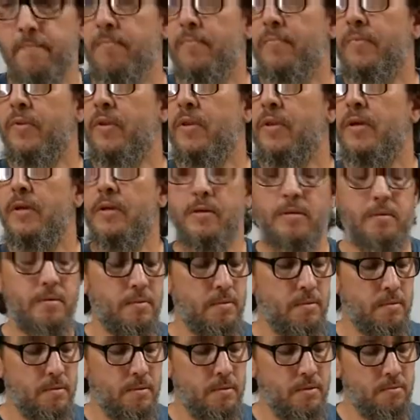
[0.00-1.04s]
Okay,
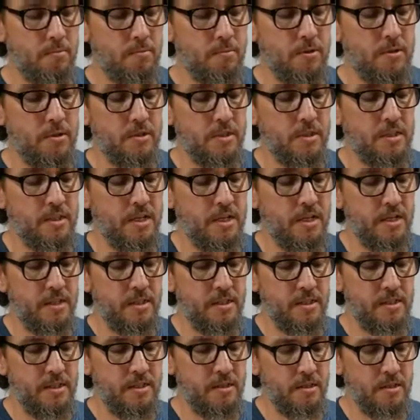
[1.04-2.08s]
I'm going to slide
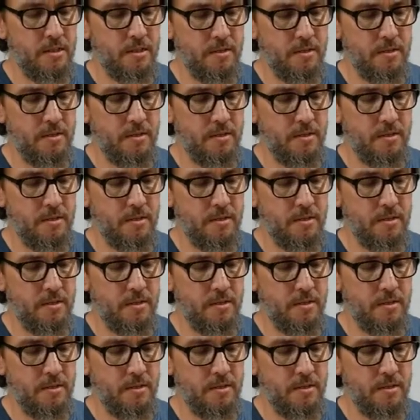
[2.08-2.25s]
this on.